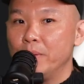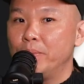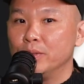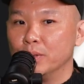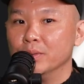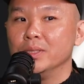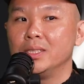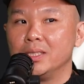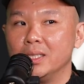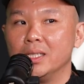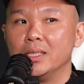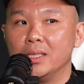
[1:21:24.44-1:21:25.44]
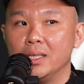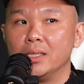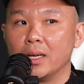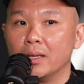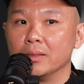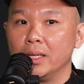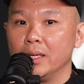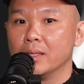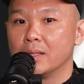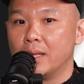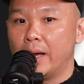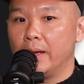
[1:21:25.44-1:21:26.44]
people don't see these kind of
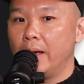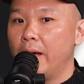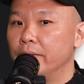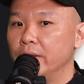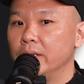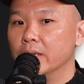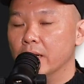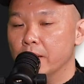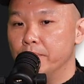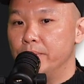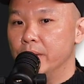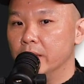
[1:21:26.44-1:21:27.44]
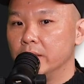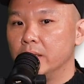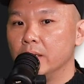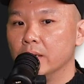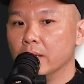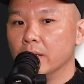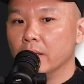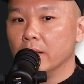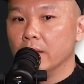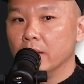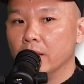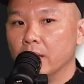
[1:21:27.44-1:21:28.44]
things. Like having the ability
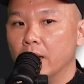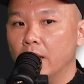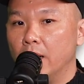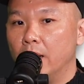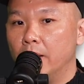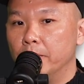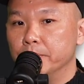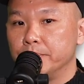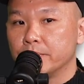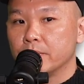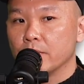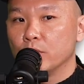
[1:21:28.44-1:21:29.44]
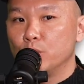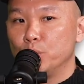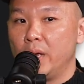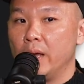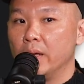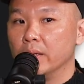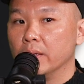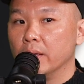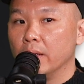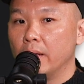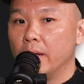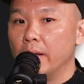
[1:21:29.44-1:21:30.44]
to gain
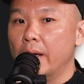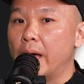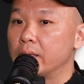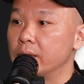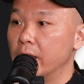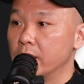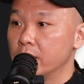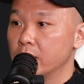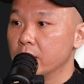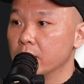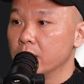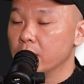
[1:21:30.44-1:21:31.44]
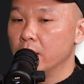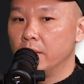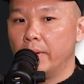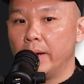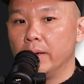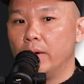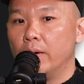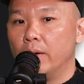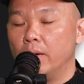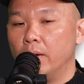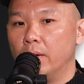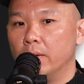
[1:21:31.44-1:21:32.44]
access, right?
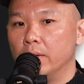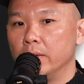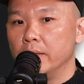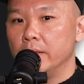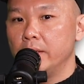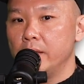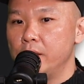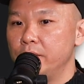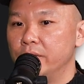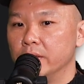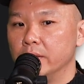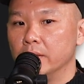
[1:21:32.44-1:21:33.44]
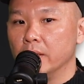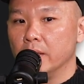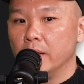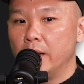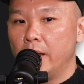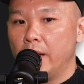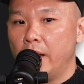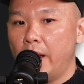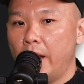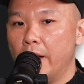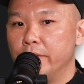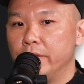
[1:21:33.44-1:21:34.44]
Or even
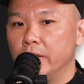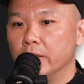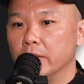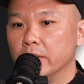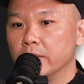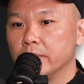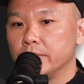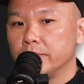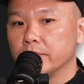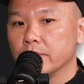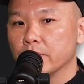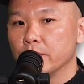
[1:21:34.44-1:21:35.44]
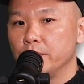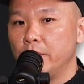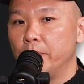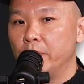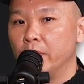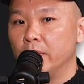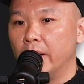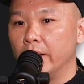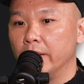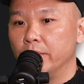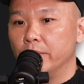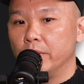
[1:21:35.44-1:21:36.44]
having people
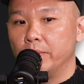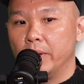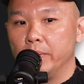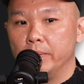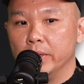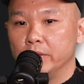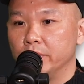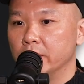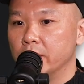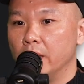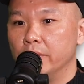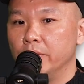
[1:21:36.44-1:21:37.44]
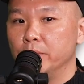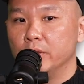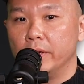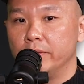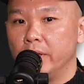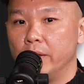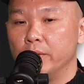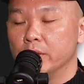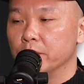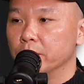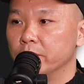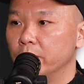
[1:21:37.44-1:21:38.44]
like one of my best friends, I love him to death, Darius from